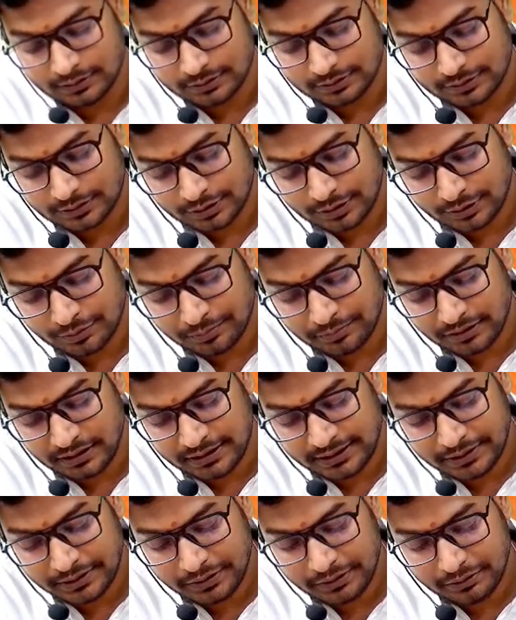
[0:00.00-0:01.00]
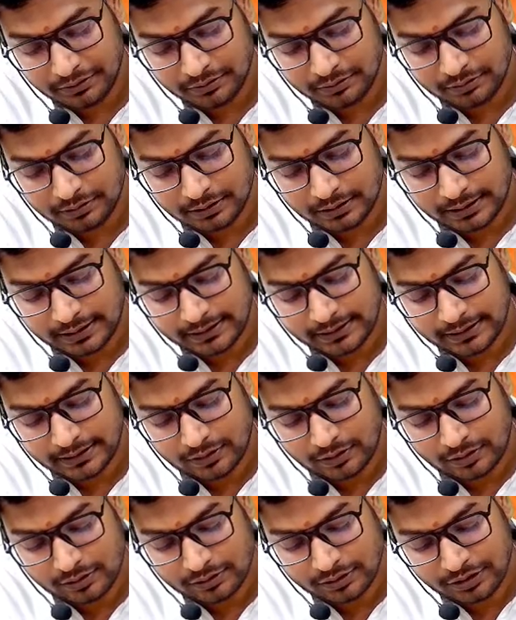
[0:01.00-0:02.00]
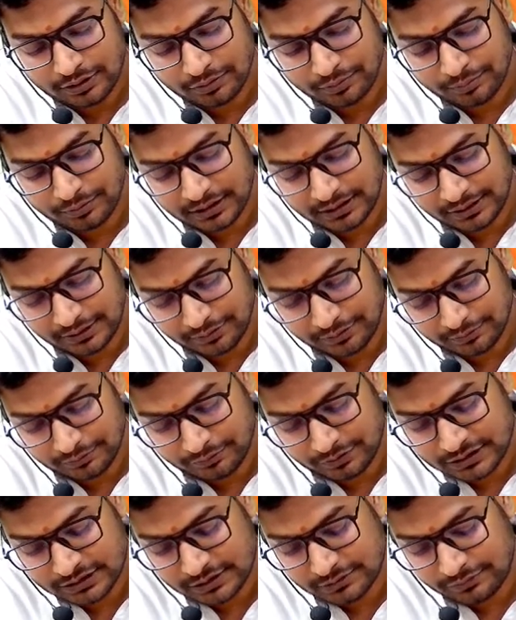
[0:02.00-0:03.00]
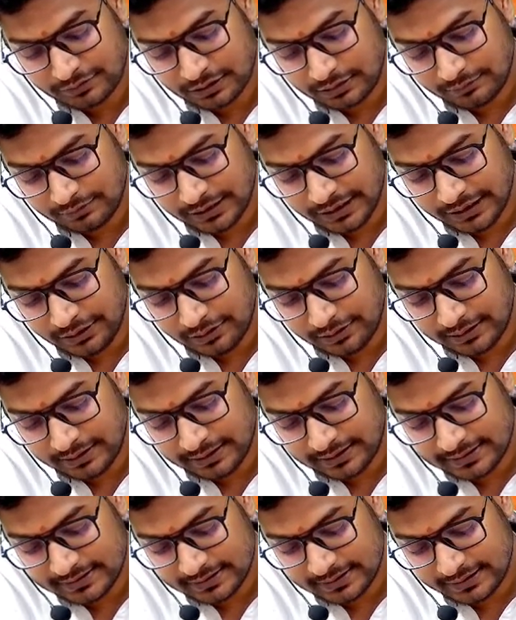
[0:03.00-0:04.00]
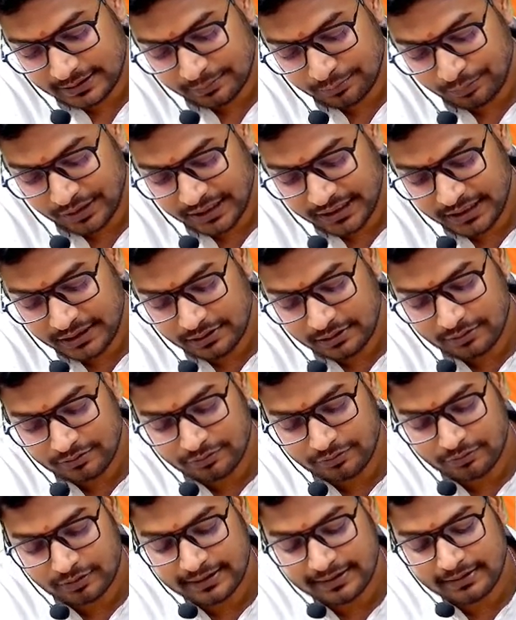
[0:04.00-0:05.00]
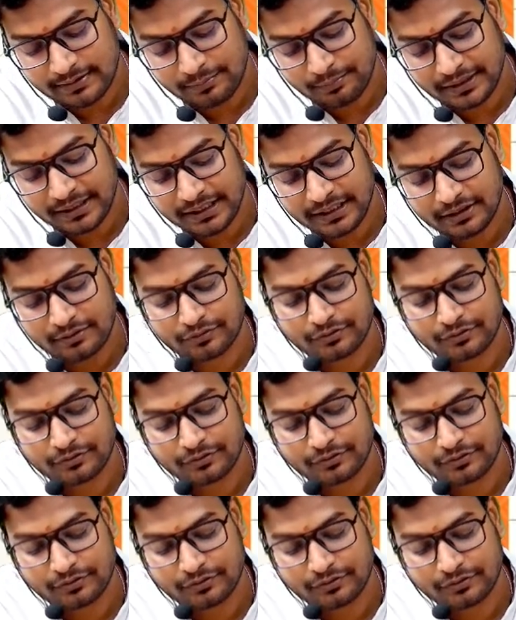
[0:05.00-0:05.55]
So cumulative and non-cumulative. First of all, we need to understand the meaning of what is the meaning of